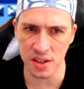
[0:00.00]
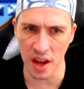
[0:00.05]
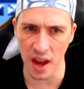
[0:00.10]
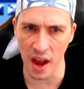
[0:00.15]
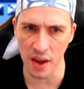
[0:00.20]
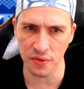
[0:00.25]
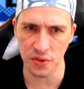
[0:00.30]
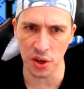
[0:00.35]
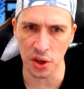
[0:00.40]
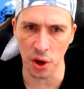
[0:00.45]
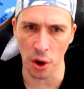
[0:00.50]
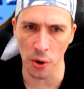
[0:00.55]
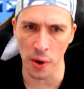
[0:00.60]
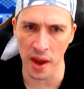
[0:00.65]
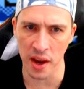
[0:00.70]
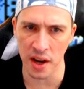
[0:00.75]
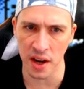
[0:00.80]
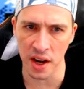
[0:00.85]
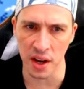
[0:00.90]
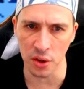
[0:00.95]
I have to go
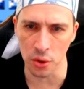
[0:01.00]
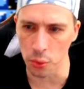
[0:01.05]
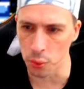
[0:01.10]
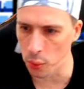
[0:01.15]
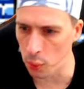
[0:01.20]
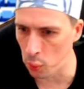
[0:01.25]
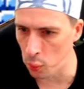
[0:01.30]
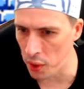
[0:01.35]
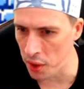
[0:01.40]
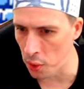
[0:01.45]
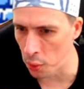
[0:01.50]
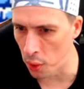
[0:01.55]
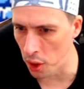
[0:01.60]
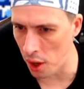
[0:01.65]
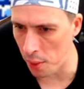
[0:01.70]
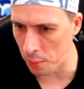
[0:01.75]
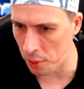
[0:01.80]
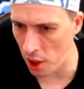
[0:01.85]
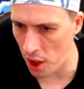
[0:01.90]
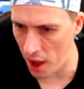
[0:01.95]
editing the wheel
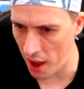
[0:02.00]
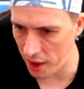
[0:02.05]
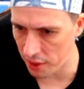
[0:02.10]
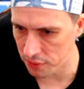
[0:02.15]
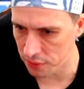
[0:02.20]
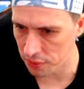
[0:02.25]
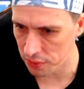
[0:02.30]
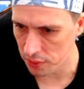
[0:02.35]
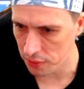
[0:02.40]
while I'm live.